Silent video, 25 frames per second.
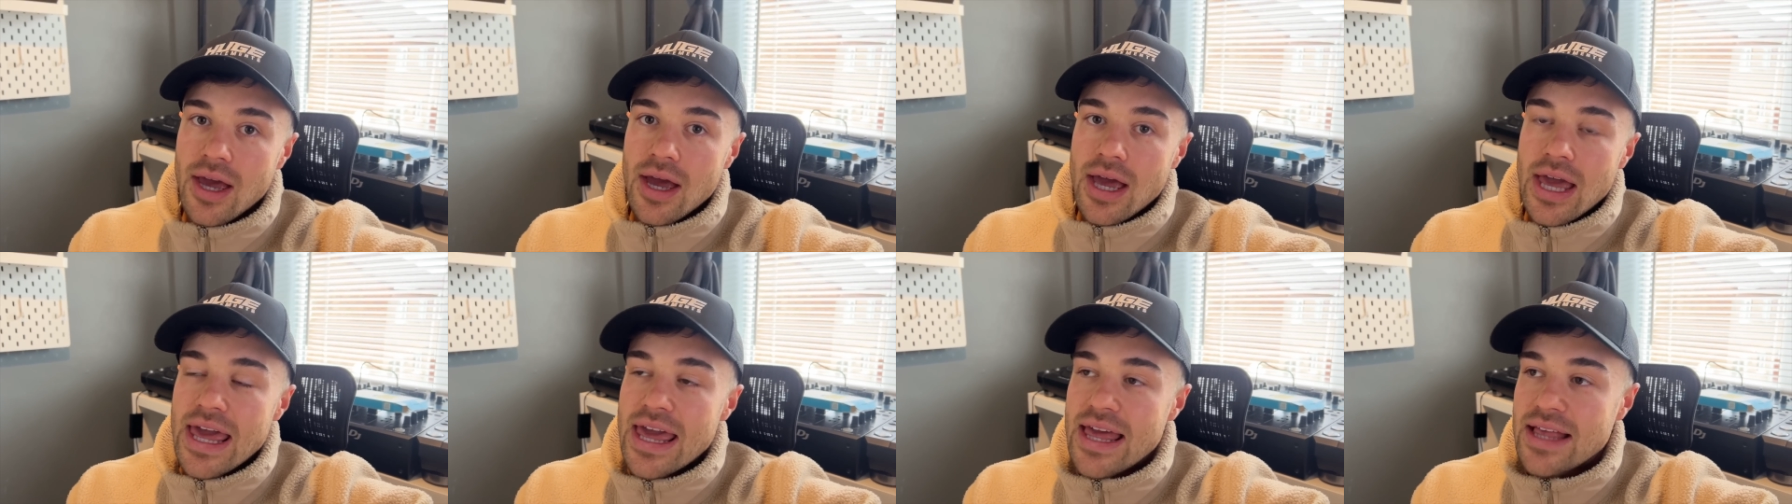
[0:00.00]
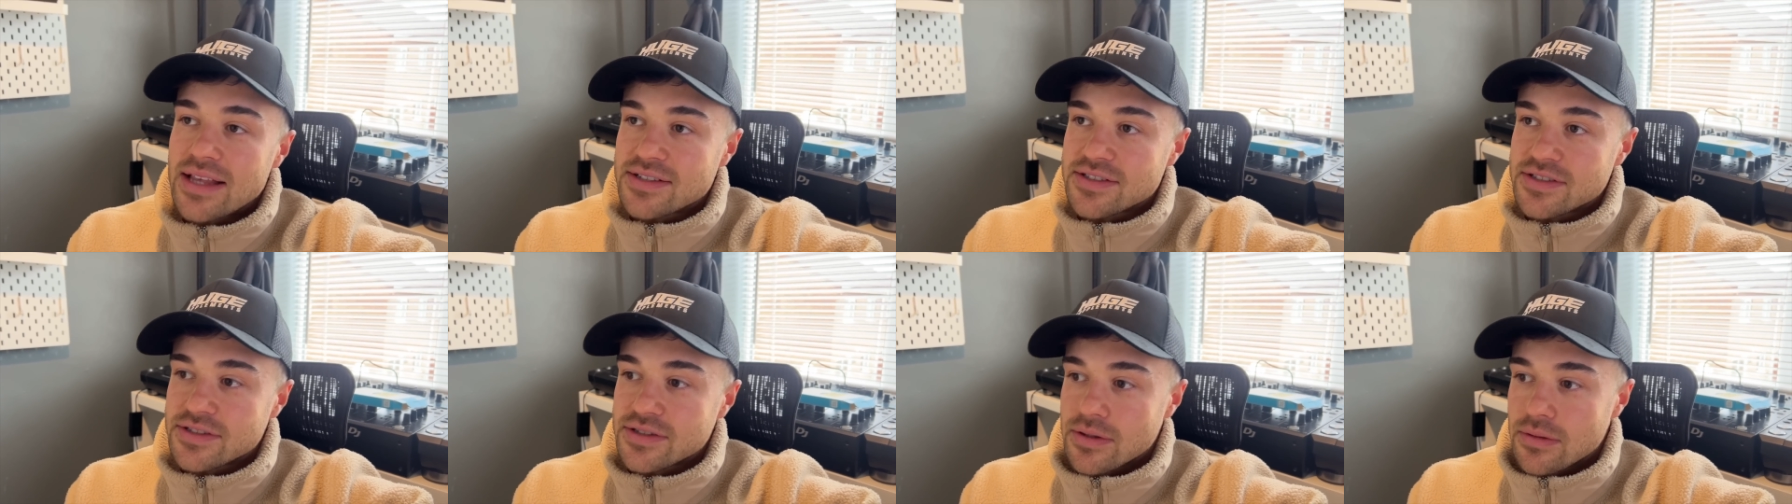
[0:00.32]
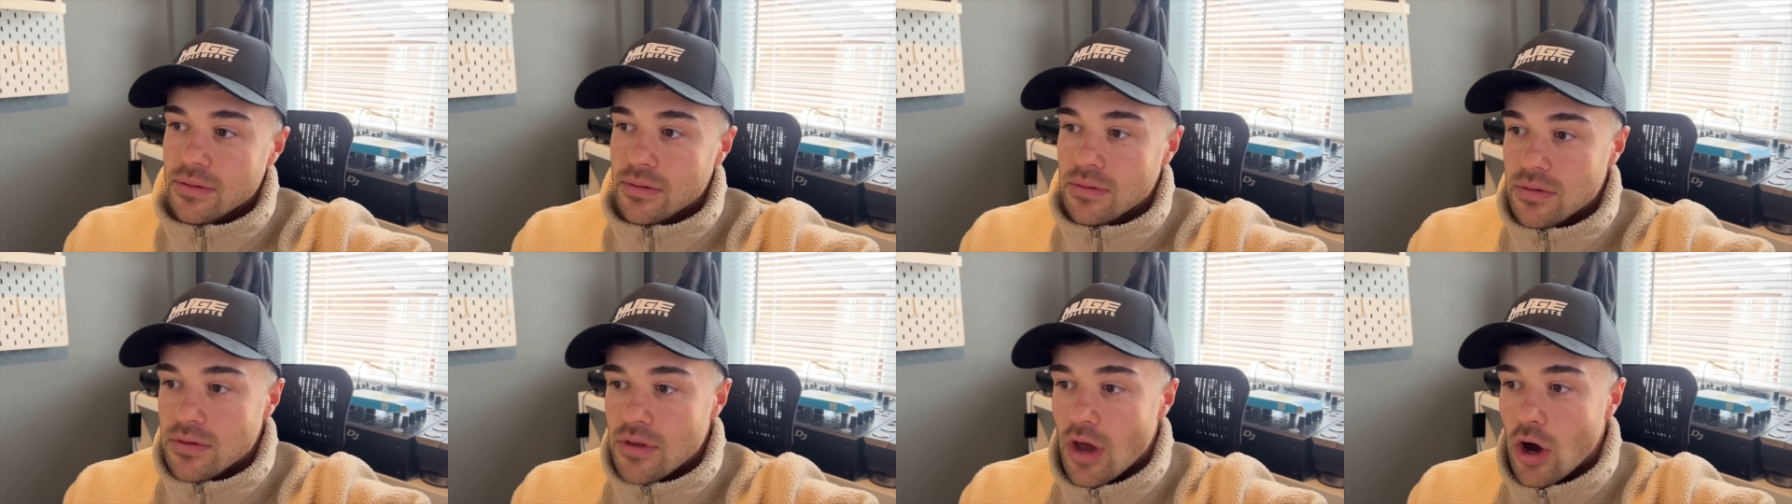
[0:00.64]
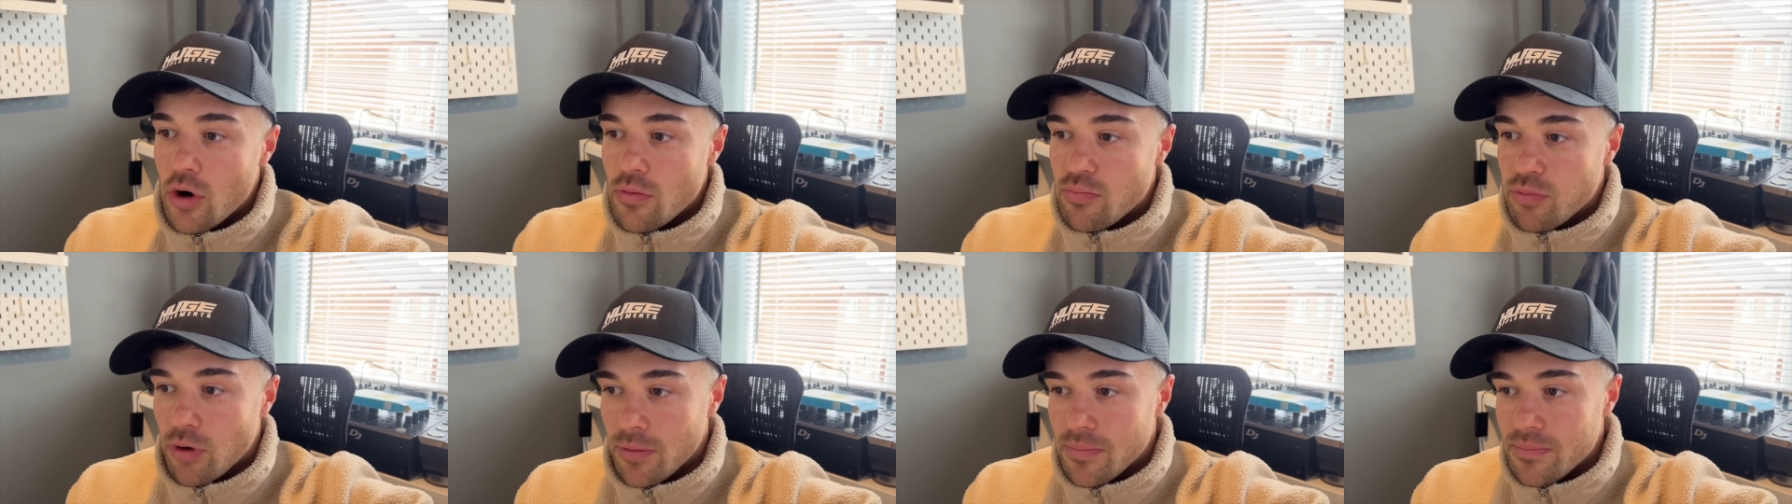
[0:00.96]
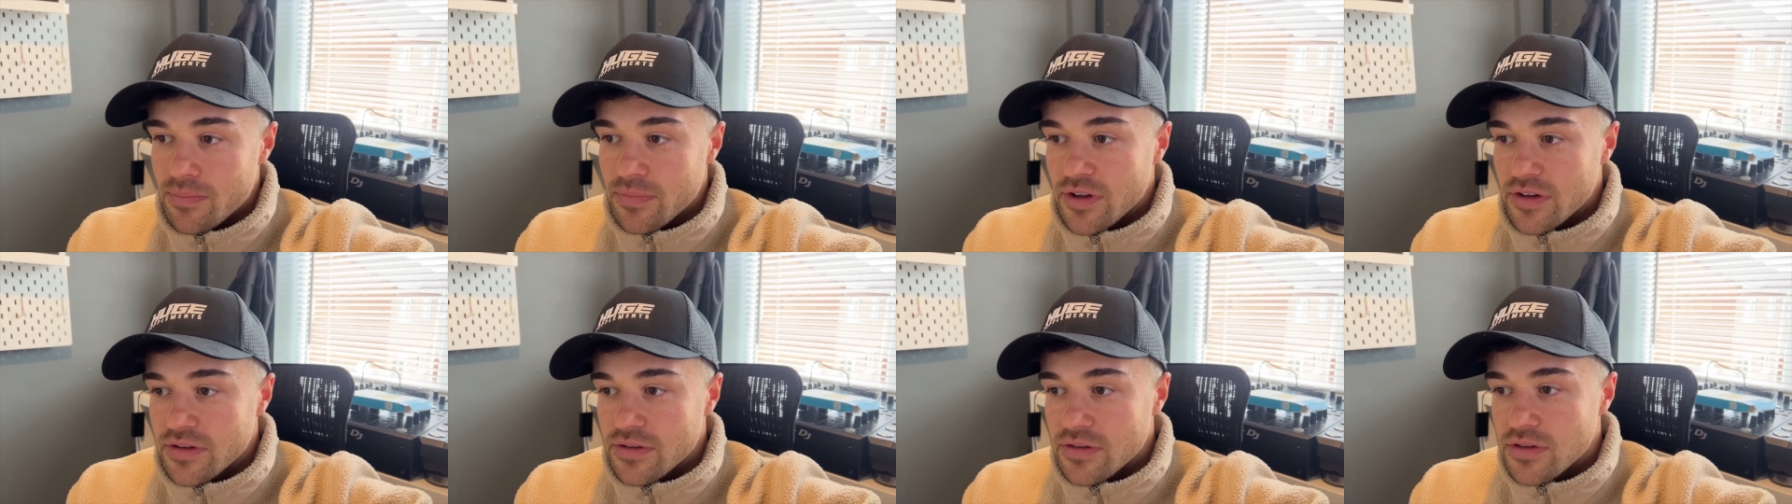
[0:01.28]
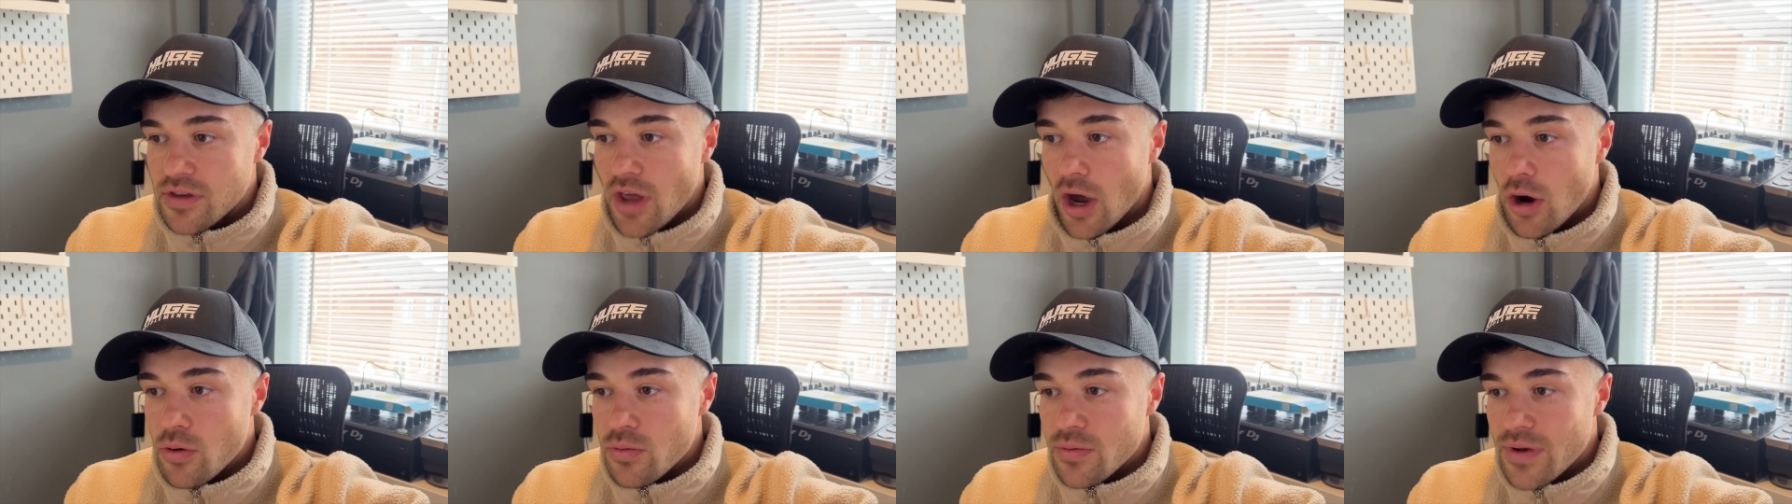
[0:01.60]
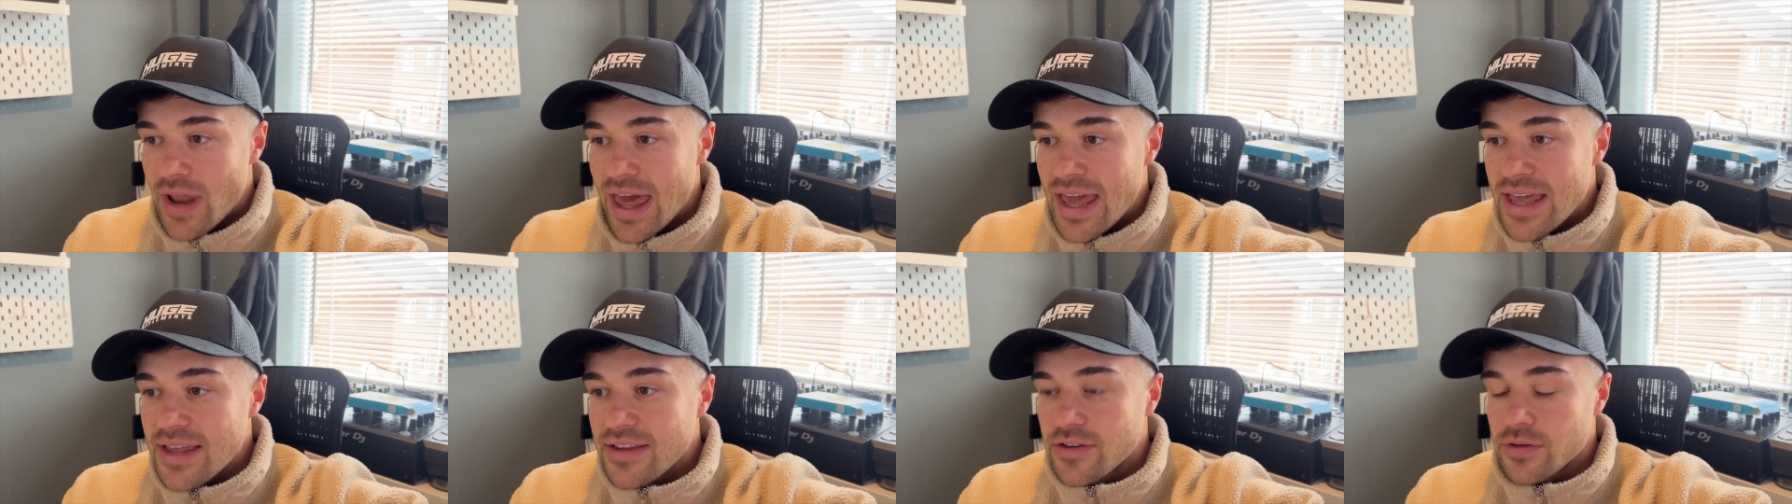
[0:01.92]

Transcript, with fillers: it's no problem to donate